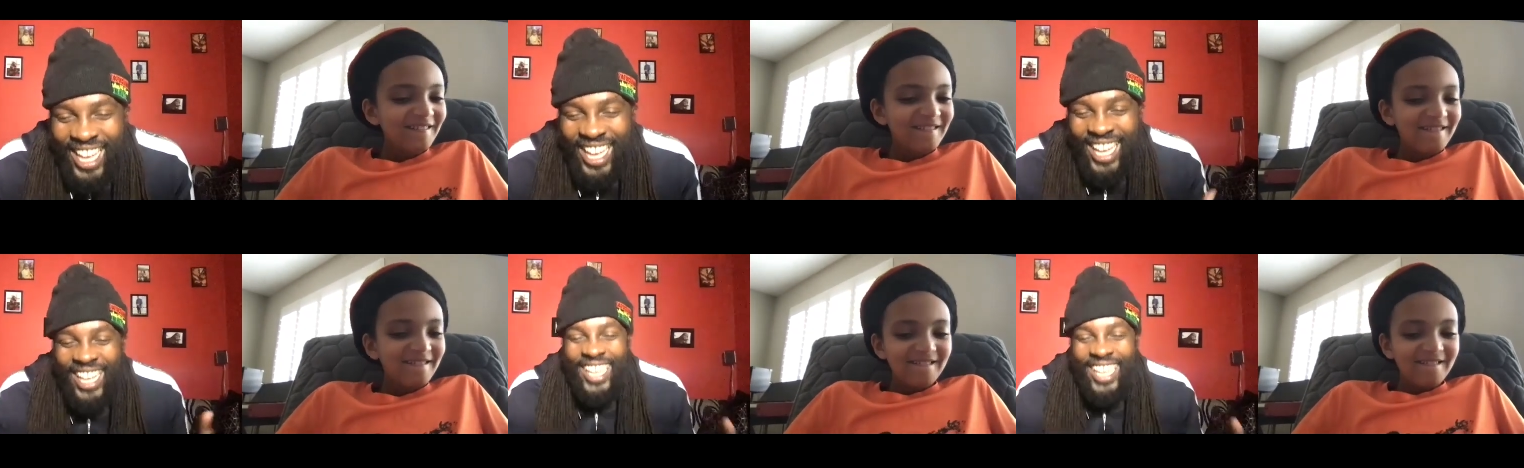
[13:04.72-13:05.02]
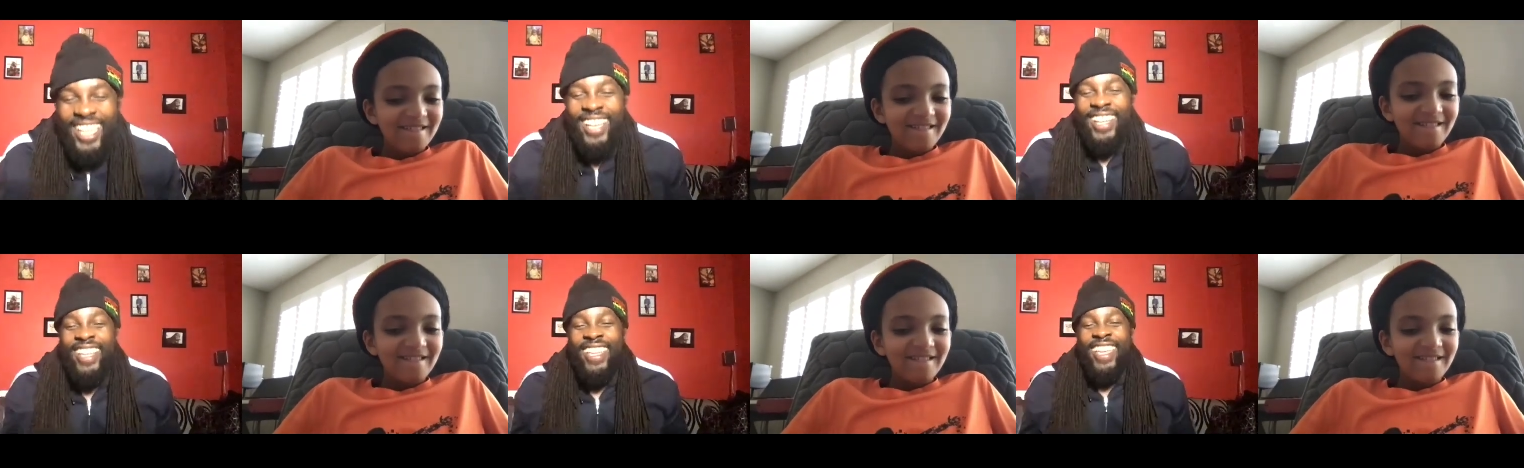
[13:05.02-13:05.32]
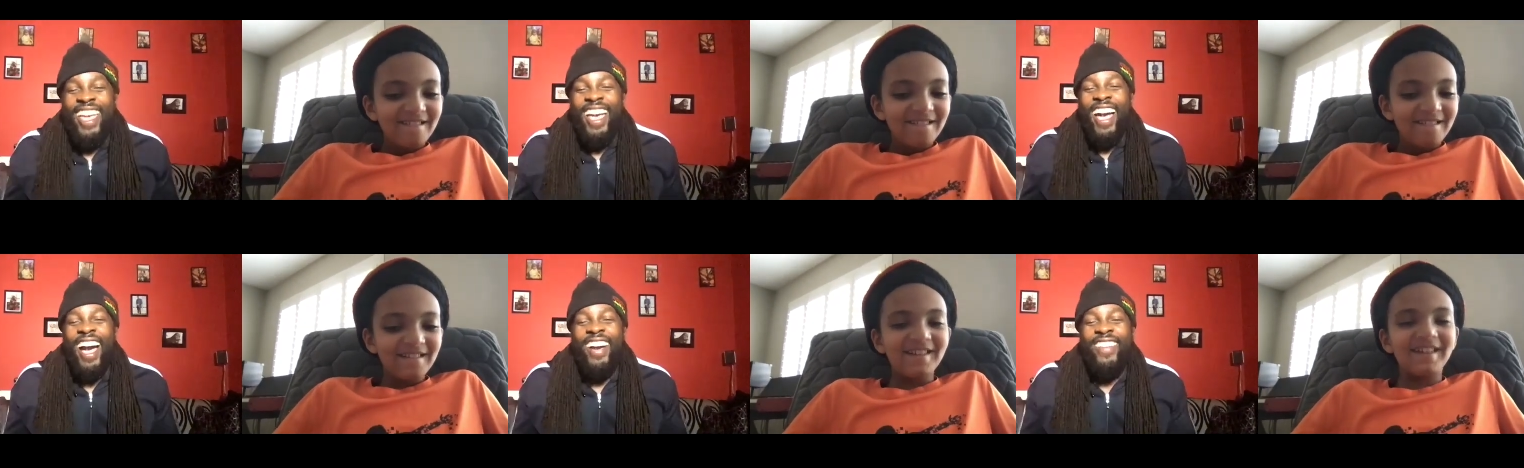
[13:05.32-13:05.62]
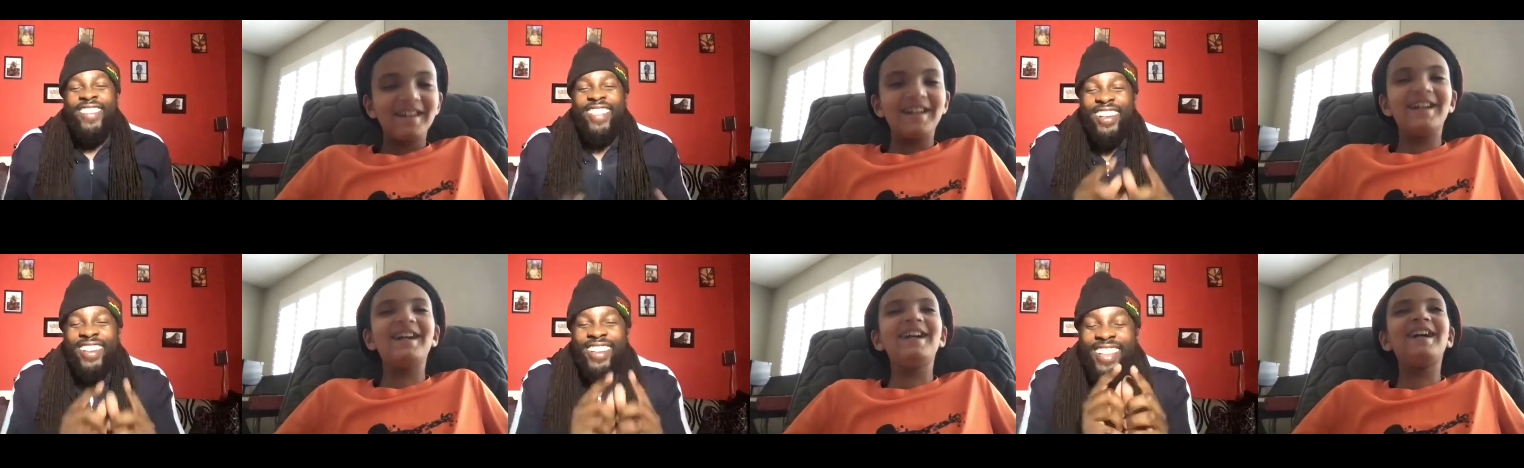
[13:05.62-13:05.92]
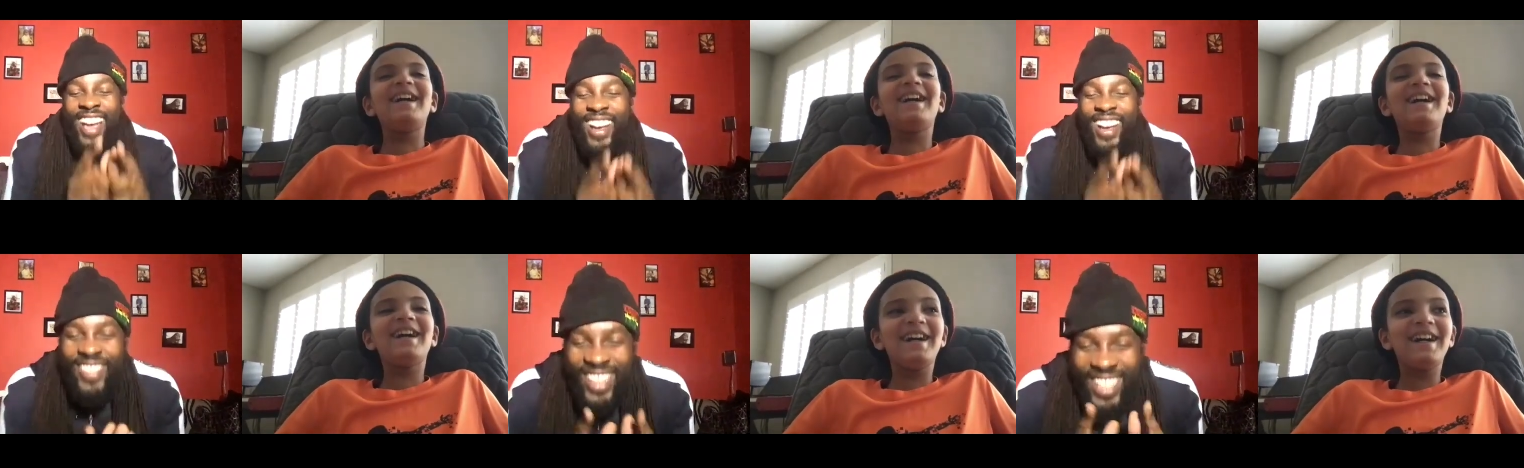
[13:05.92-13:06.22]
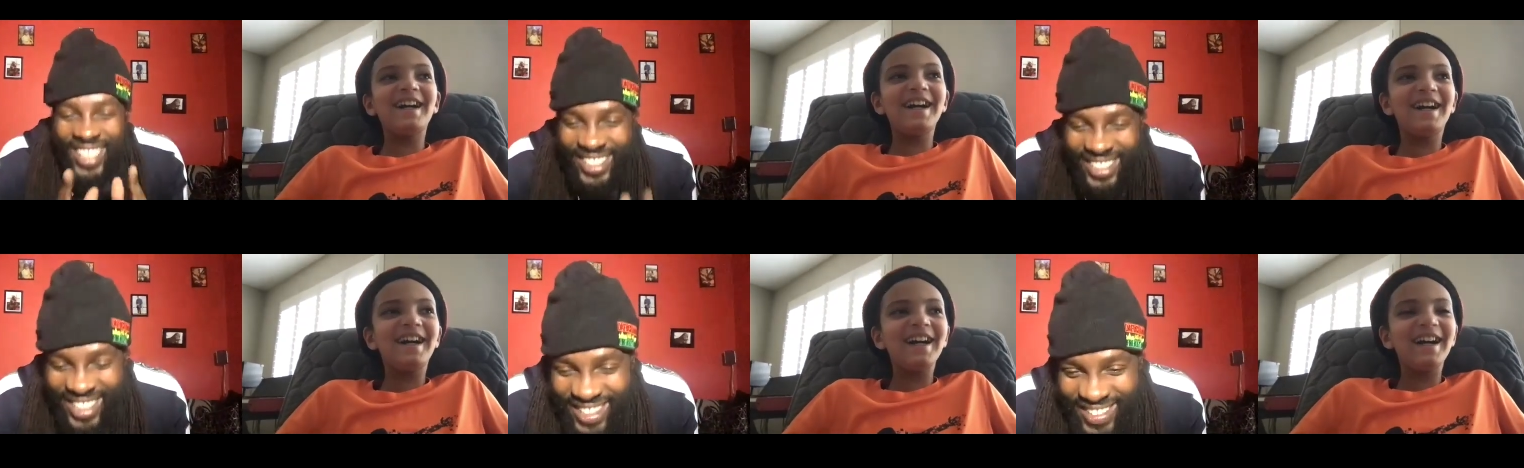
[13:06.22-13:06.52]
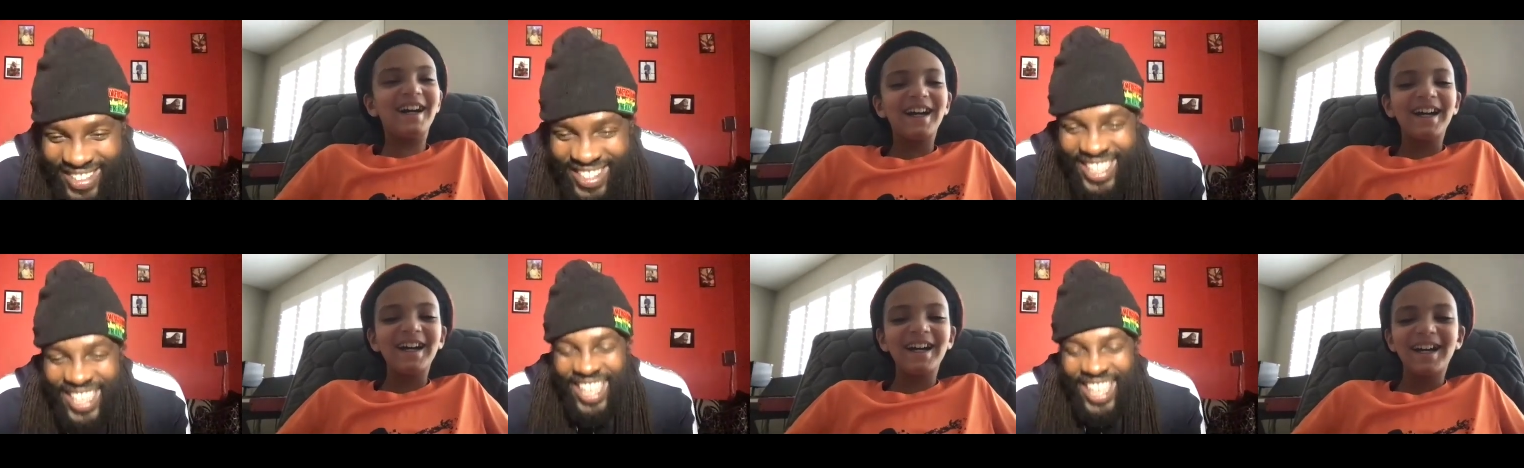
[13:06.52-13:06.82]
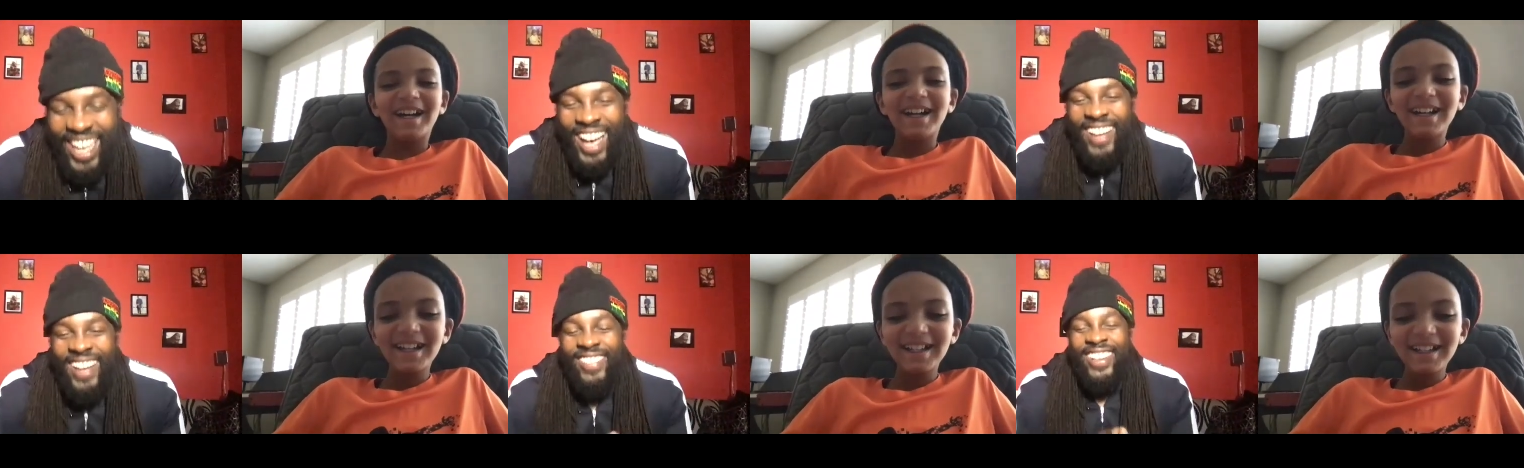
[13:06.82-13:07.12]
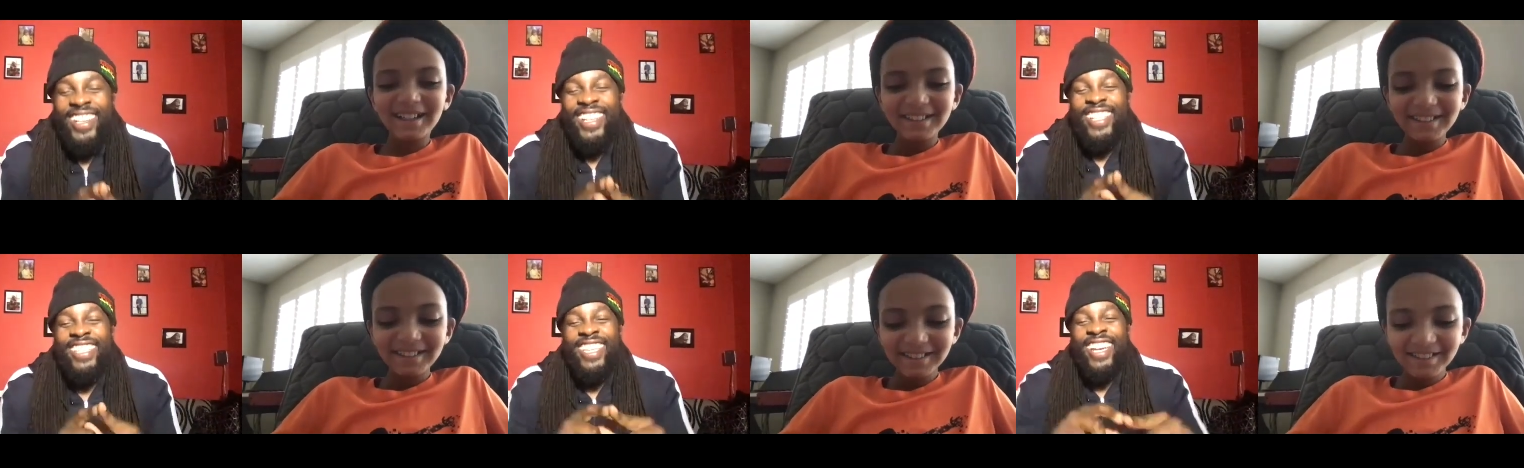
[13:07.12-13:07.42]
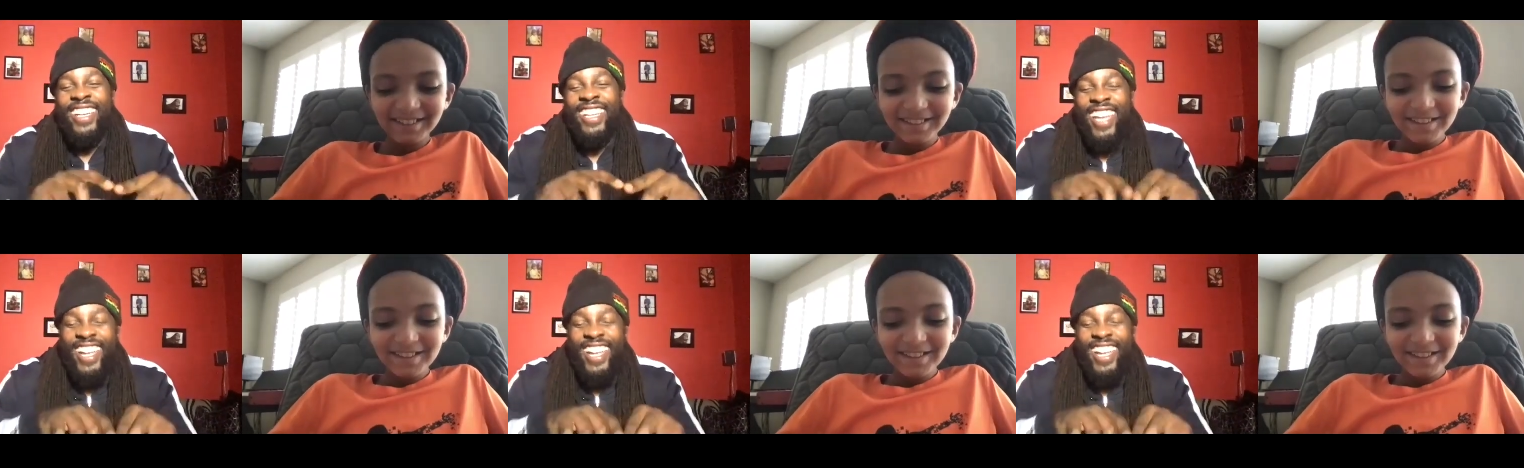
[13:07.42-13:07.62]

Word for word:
Speaker 1: I'm, I'm, I'm, gonna take